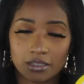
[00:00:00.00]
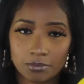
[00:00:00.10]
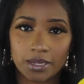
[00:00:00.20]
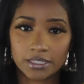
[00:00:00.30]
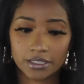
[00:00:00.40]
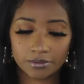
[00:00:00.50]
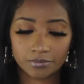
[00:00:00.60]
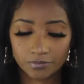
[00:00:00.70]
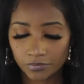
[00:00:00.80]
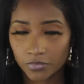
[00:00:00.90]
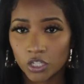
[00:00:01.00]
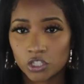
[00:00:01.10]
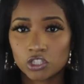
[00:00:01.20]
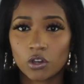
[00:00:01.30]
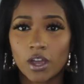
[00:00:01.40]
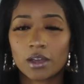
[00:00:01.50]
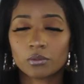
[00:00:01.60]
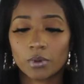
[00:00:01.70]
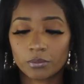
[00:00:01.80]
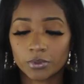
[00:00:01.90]
Amazing. So
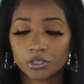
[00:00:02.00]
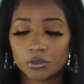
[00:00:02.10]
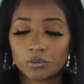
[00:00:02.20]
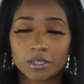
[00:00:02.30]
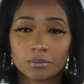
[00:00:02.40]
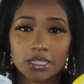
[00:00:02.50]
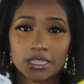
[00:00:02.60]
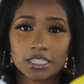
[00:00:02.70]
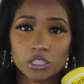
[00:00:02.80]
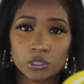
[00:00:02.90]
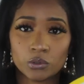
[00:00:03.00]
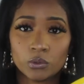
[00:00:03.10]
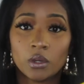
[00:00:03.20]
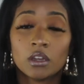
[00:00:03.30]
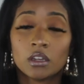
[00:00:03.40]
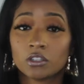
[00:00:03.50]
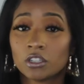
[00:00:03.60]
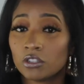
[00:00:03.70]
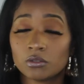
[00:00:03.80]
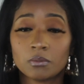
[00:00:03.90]
I really do recommend these two. You
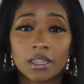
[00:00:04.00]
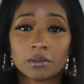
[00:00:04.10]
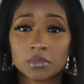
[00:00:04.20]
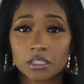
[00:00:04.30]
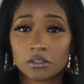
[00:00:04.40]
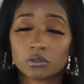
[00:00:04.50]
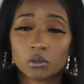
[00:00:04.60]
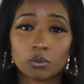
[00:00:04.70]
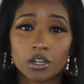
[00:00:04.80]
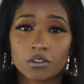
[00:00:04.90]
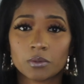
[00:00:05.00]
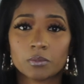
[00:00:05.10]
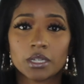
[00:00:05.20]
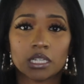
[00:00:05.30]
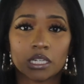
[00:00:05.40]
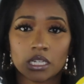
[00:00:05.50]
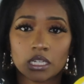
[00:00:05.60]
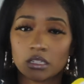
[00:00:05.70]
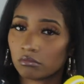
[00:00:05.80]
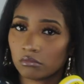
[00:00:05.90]
can use them by themselves or whatever,
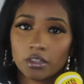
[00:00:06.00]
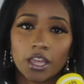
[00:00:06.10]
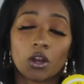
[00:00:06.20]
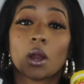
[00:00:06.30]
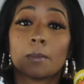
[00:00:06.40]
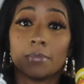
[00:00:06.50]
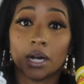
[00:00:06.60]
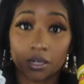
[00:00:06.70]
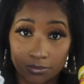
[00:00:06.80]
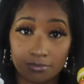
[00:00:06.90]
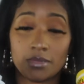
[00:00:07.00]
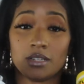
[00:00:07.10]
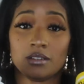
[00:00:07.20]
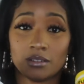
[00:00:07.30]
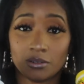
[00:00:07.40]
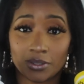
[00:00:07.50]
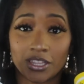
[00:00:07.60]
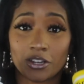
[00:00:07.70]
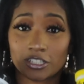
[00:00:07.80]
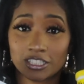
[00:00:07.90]
but they are a bomb
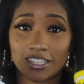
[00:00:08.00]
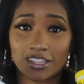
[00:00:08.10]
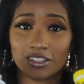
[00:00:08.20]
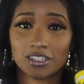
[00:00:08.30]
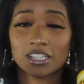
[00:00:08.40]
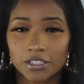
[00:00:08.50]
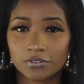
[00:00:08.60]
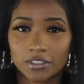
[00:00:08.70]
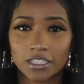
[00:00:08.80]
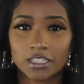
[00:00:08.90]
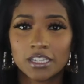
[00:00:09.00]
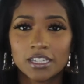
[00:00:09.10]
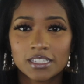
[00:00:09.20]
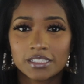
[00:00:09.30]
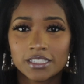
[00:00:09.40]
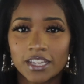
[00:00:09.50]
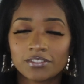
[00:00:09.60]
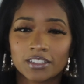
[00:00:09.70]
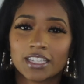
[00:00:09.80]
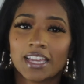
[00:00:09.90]
when they are together. Definitely,
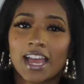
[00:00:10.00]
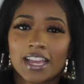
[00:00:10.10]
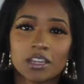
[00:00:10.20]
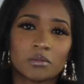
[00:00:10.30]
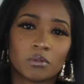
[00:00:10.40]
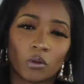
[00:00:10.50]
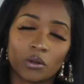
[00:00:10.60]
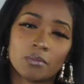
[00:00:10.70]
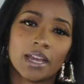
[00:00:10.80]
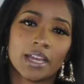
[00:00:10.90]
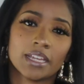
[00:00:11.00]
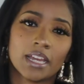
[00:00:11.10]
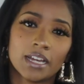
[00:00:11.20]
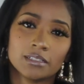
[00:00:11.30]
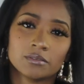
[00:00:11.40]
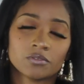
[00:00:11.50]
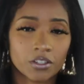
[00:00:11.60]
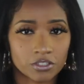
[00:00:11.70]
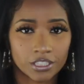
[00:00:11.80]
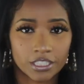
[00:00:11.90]
definitely high up on my
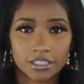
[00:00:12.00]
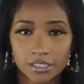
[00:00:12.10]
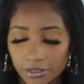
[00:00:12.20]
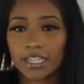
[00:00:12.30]
favorites list.